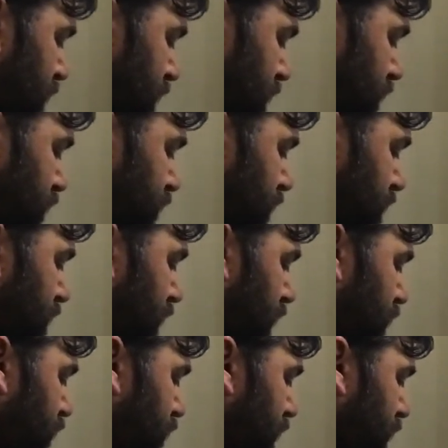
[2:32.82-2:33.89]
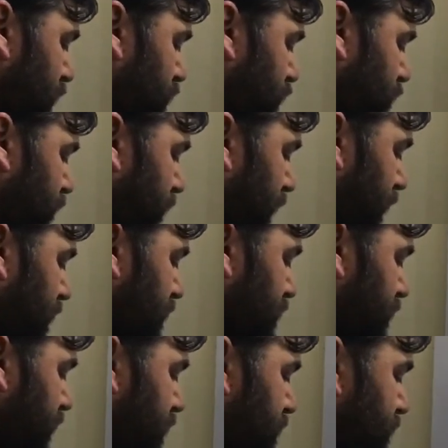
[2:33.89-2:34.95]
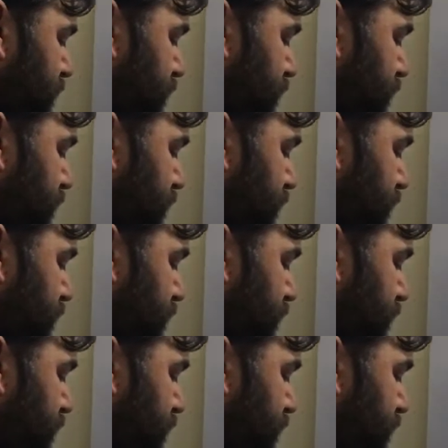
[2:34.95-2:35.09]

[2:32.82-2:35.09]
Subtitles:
So we are going to find the